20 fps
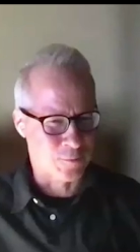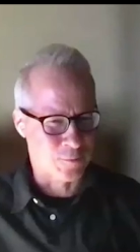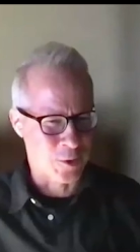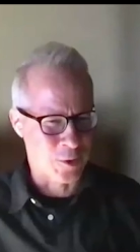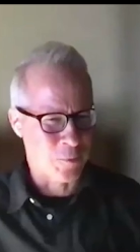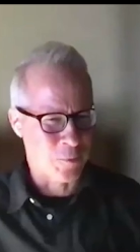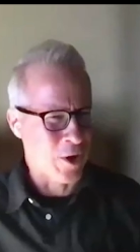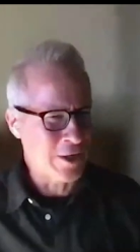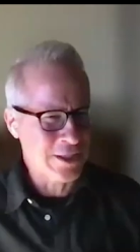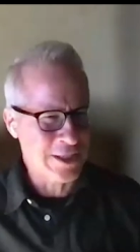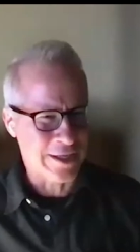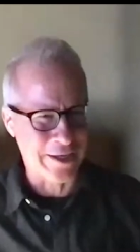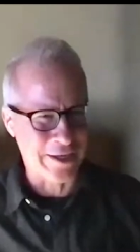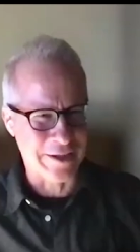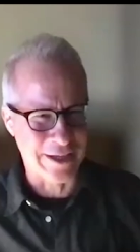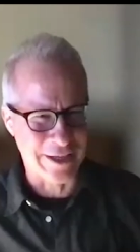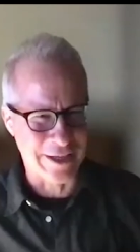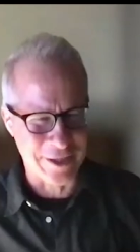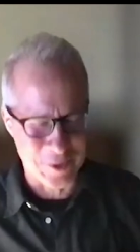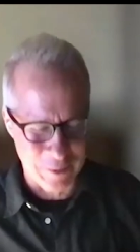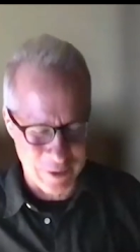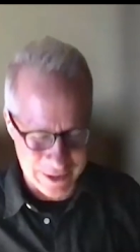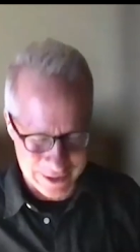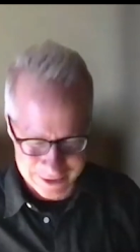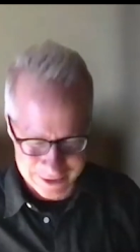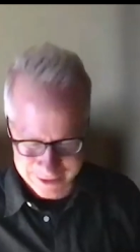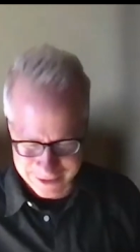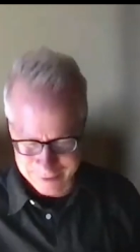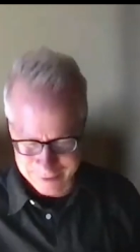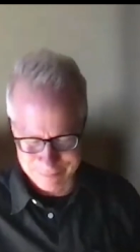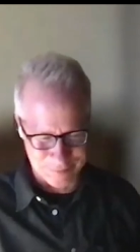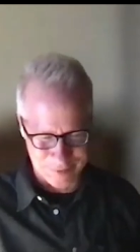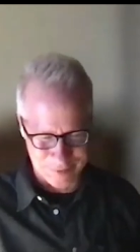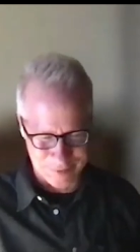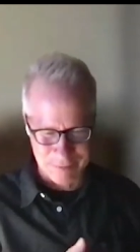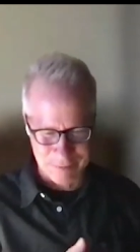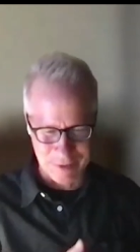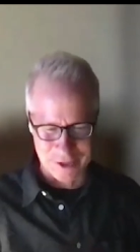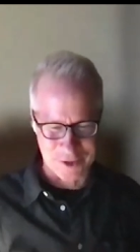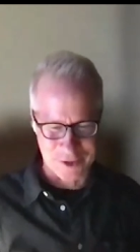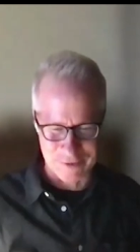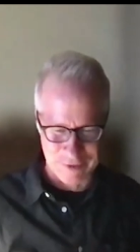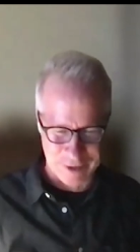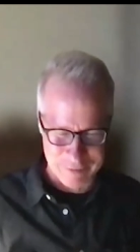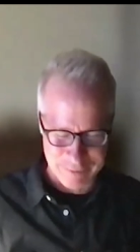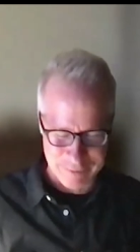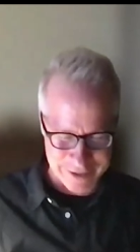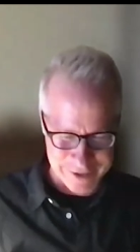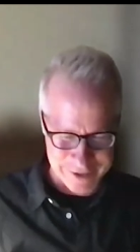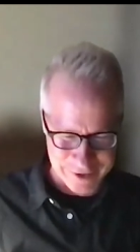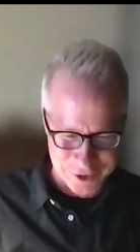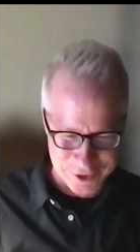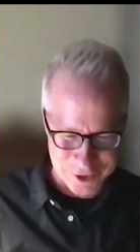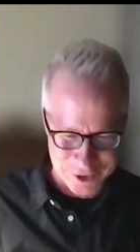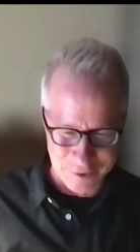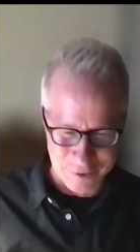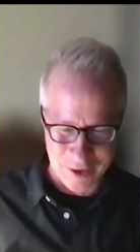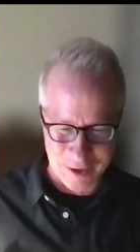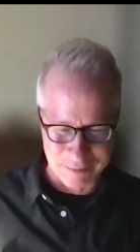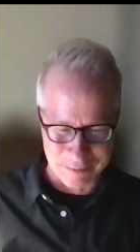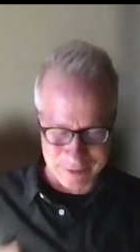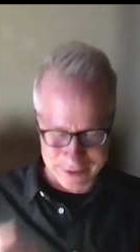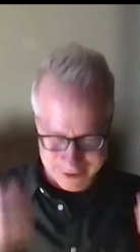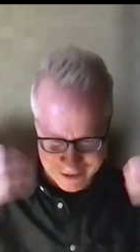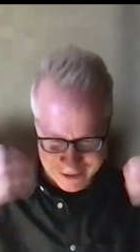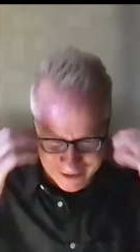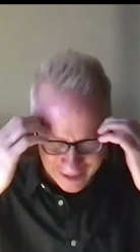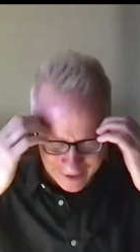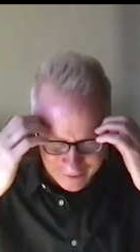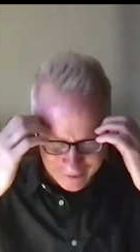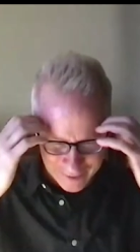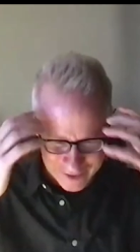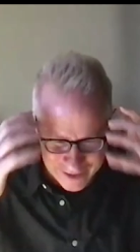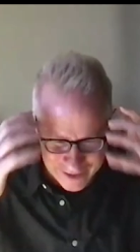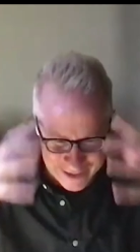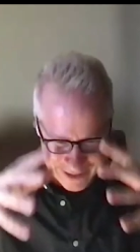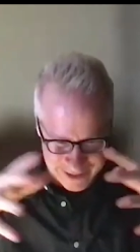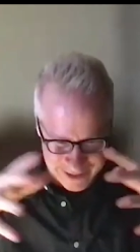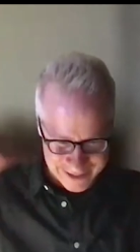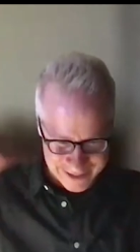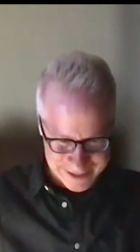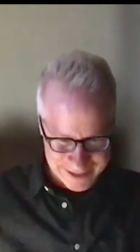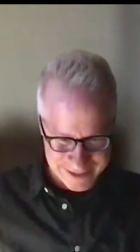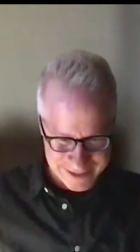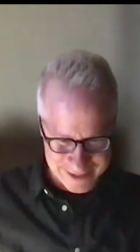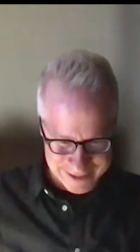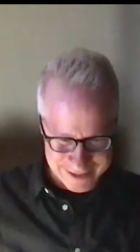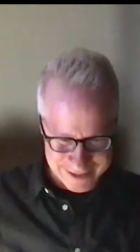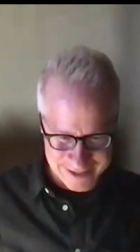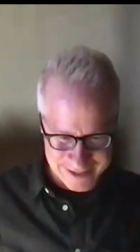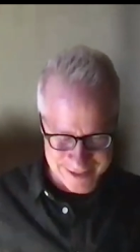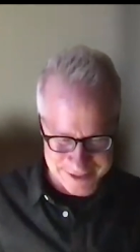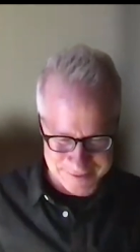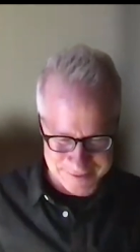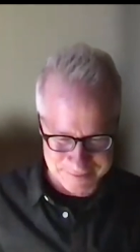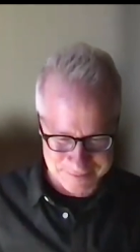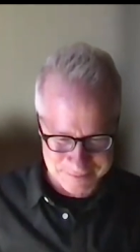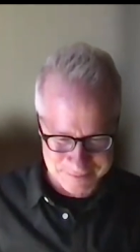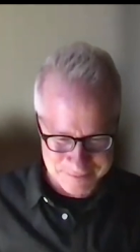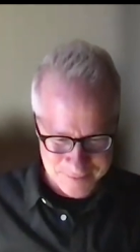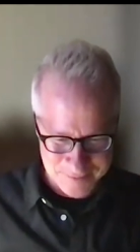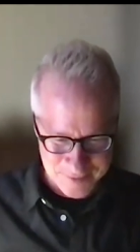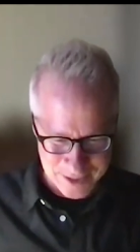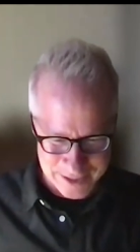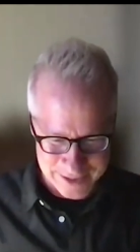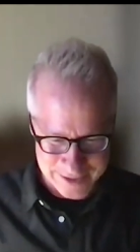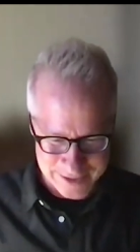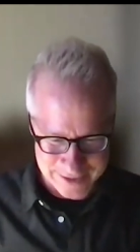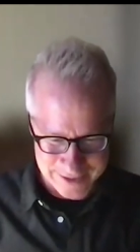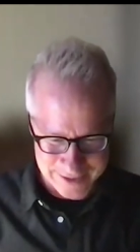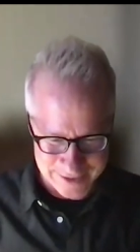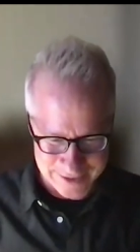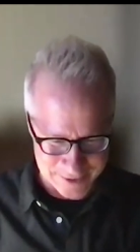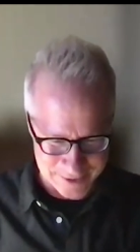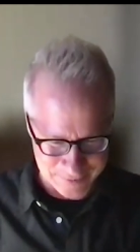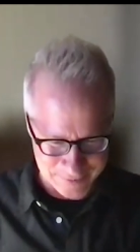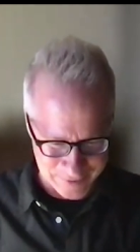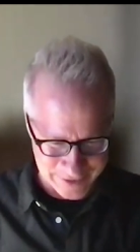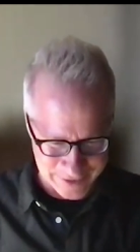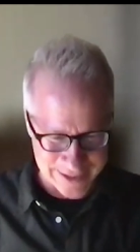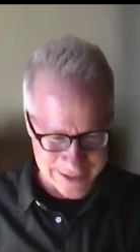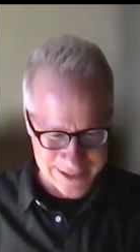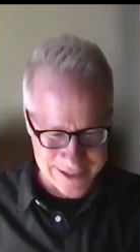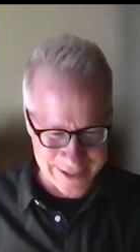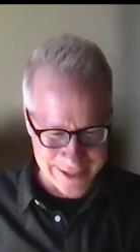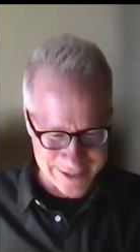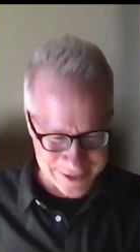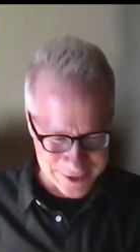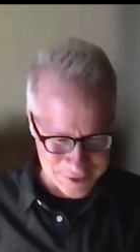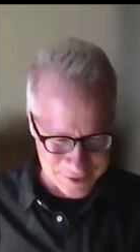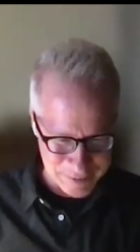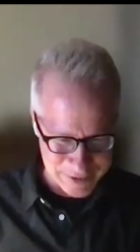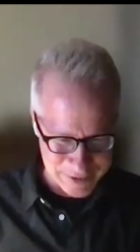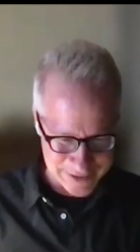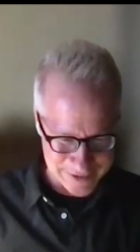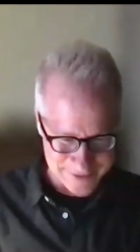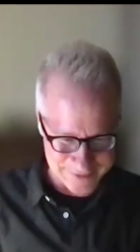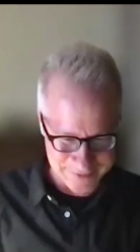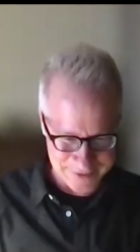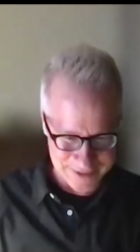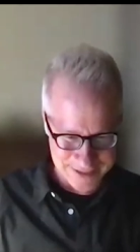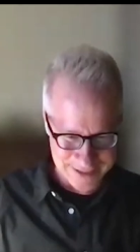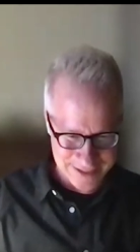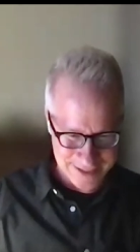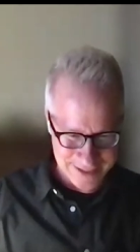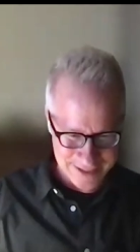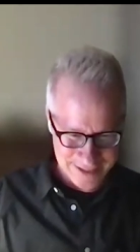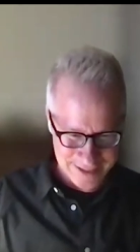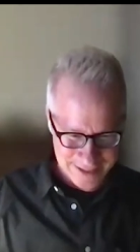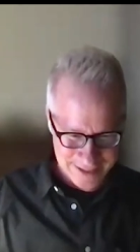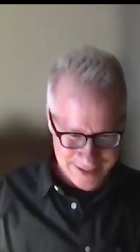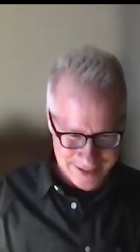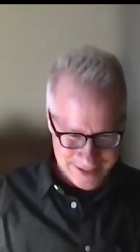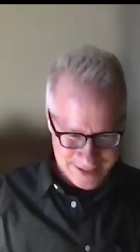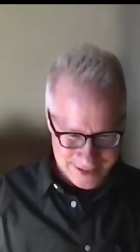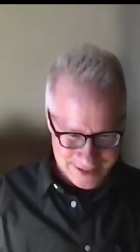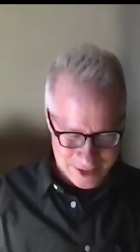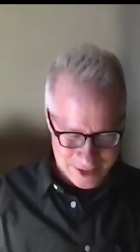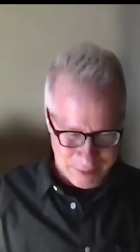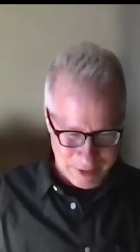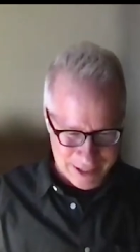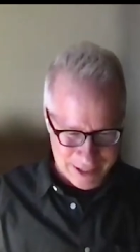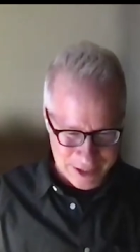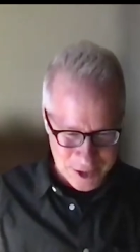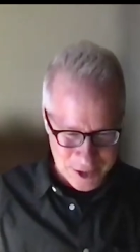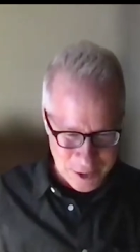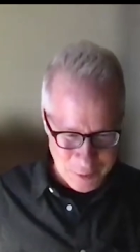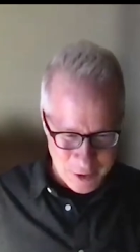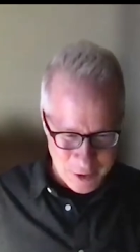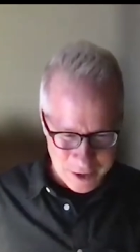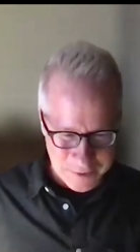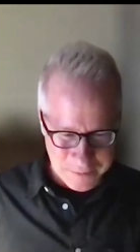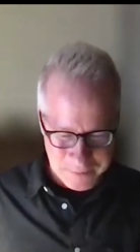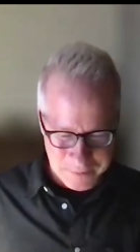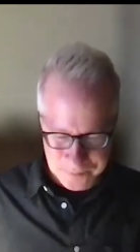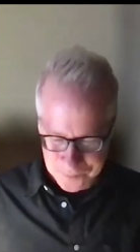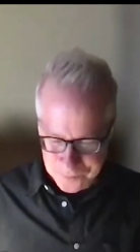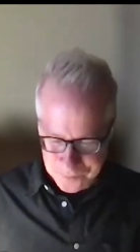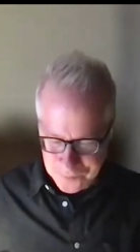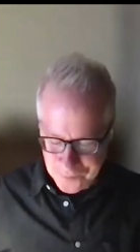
Rwanda, I think as well. I'm, I'm not sure if everybody's going to show up, but that was the list. And, um, and that's very exciting to be speaking to you all.